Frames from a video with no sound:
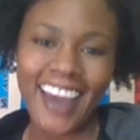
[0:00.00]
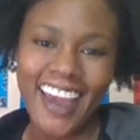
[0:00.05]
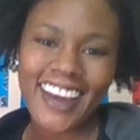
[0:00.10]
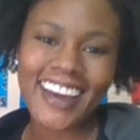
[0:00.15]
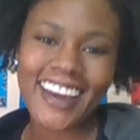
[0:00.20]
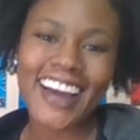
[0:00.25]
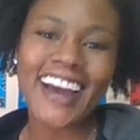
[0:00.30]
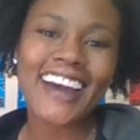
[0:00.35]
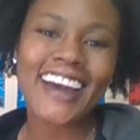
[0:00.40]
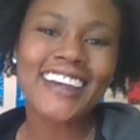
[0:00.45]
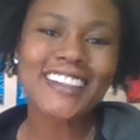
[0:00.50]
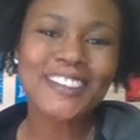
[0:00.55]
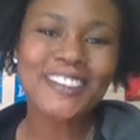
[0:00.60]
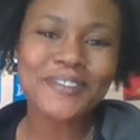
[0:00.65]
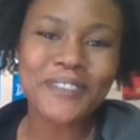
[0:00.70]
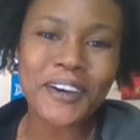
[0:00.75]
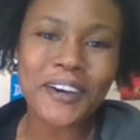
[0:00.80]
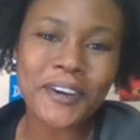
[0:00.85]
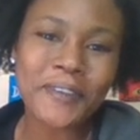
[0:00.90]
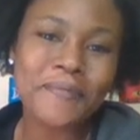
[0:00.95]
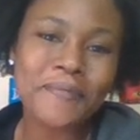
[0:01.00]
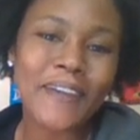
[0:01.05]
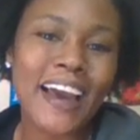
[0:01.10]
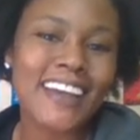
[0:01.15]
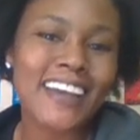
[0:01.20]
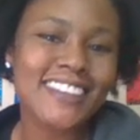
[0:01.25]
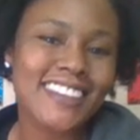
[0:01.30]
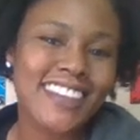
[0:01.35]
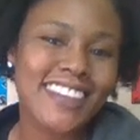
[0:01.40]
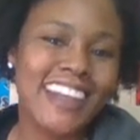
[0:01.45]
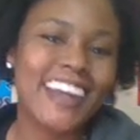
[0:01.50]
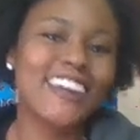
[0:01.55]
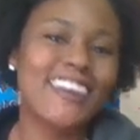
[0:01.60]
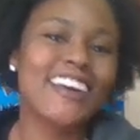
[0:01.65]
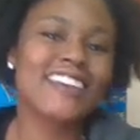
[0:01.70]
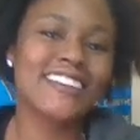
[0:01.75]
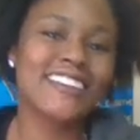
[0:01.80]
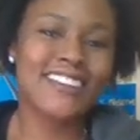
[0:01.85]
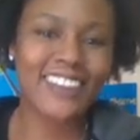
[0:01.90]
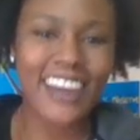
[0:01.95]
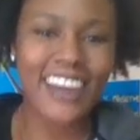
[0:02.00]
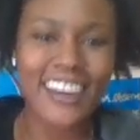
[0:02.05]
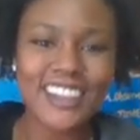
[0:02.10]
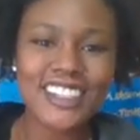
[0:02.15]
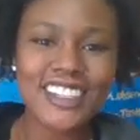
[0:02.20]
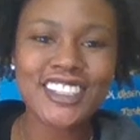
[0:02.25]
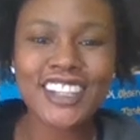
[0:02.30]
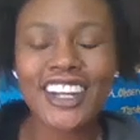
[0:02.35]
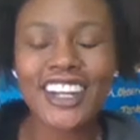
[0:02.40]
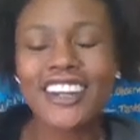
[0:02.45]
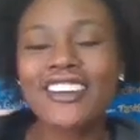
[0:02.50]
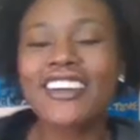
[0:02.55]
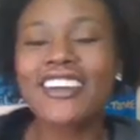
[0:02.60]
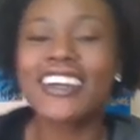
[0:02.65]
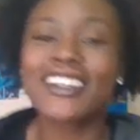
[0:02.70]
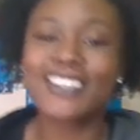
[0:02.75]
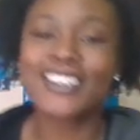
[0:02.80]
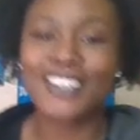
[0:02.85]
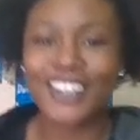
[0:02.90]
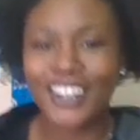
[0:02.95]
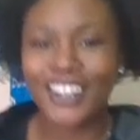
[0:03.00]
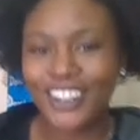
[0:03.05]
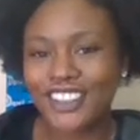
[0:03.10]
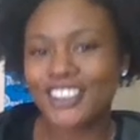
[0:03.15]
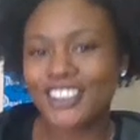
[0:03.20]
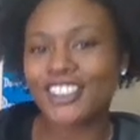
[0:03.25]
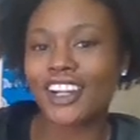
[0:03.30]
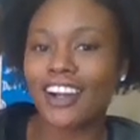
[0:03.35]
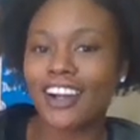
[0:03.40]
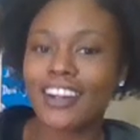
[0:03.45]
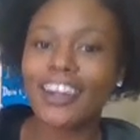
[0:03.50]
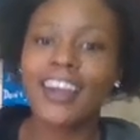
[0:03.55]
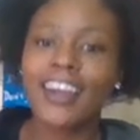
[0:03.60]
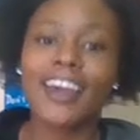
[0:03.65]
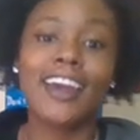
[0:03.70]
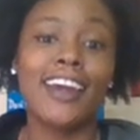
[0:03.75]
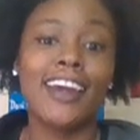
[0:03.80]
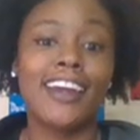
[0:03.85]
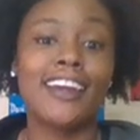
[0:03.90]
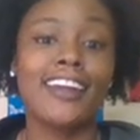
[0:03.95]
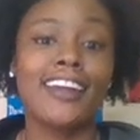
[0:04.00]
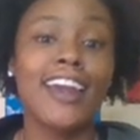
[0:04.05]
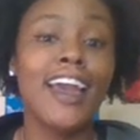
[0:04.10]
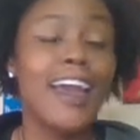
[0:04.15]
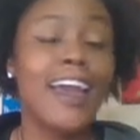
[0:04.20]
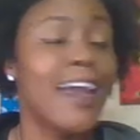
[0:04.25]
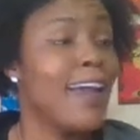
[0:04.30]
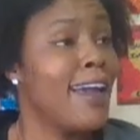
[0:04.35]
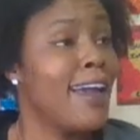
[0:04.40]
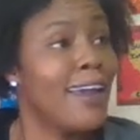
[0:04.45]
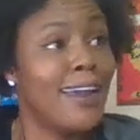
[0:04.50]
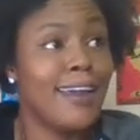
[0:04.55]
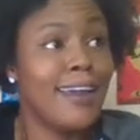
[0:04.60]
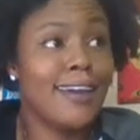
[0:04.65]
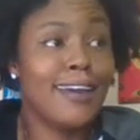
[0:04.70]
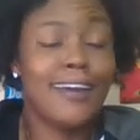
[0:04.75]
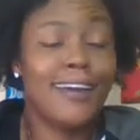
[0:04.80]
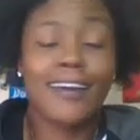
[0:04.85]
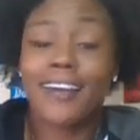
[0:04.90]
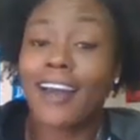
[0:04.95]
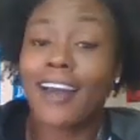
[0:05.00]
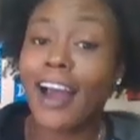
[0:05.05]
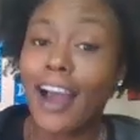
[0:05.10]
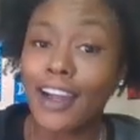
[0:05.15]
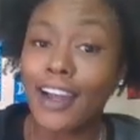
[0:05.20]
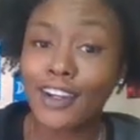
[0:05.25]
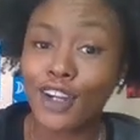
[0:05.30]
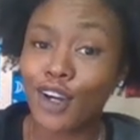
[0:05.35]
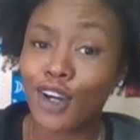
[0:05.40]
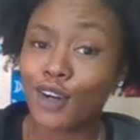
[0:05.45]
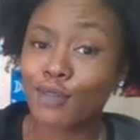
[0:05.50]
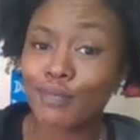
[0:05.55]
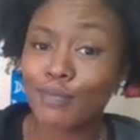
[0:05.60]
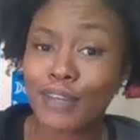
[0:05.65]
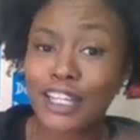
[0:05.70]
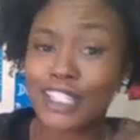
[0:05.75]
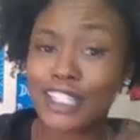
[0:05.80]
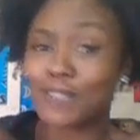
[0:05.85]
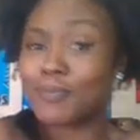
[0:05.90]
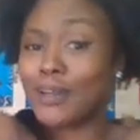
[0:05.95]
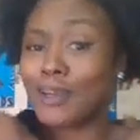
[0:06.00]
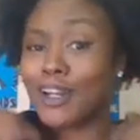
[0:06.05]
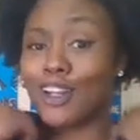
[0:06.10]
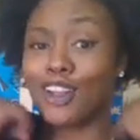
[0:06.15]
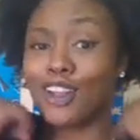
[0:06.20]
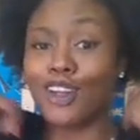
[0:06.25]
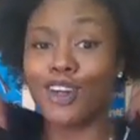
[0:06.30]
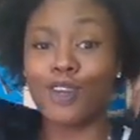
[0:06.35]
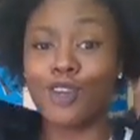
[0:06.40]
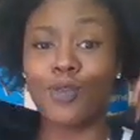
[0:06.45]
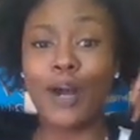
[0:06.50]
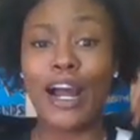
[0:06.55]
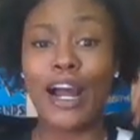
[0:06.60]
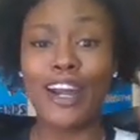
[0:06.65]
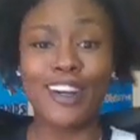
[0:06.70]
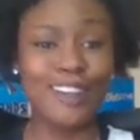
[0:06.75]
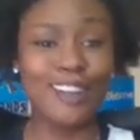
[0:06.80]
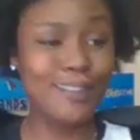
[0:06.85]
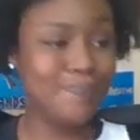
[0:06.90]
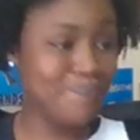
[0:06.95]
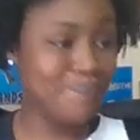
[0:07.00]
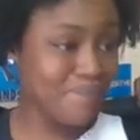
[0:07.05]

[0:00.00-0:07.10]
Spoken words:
Guys, welcome back to the Aggressive Aries channel. It's your girl Shawnee, and I know it's been a long while.